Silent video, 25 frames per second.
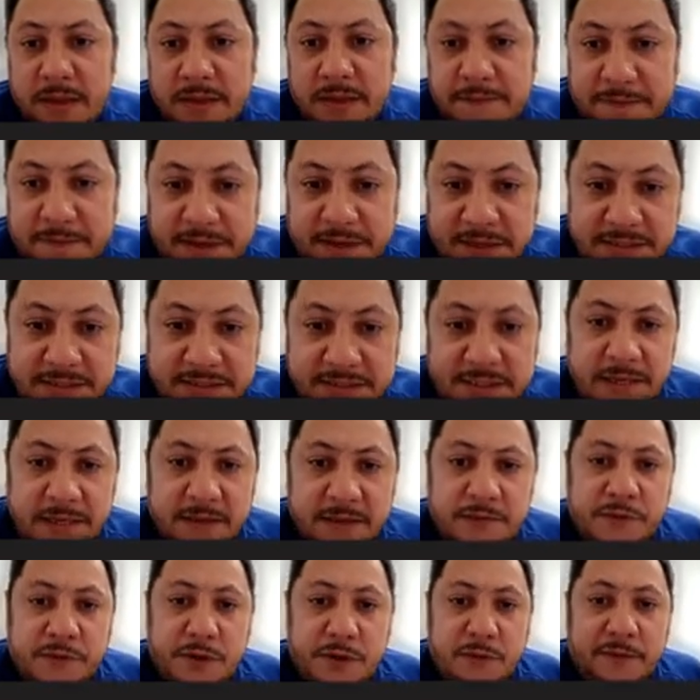first
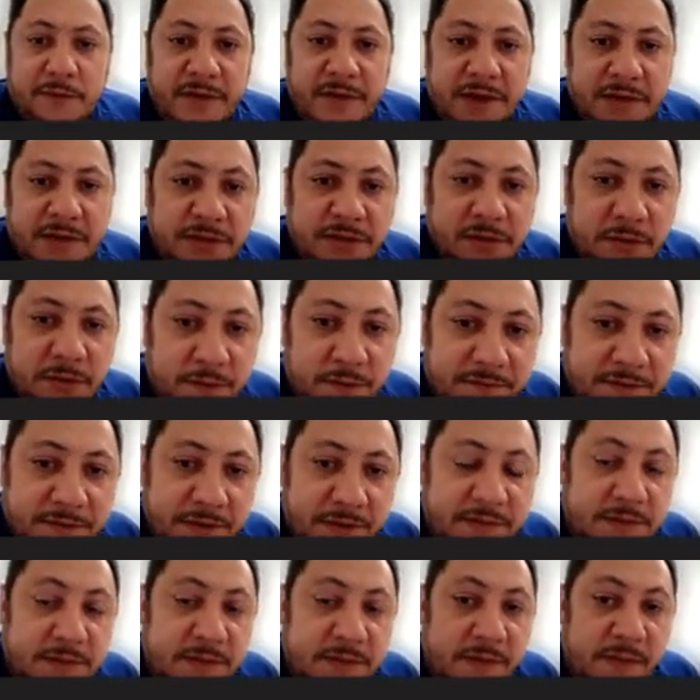real version of
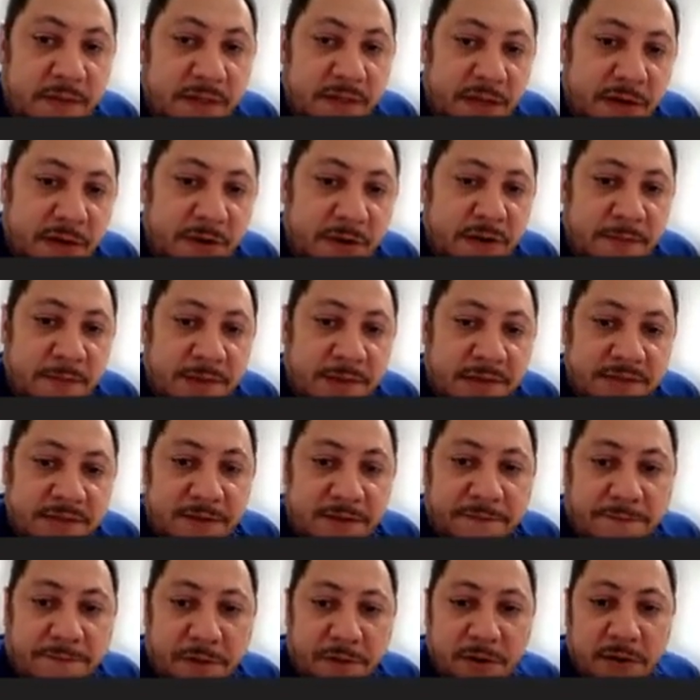the theorem is the
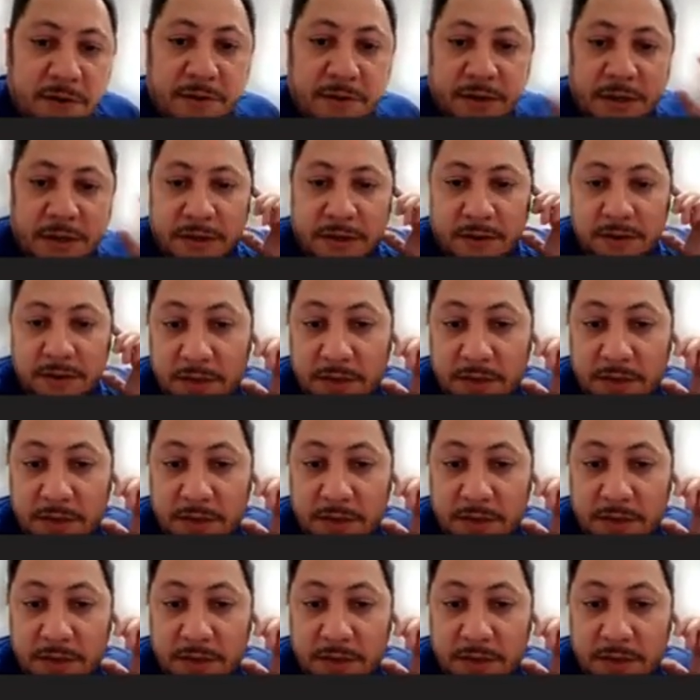following.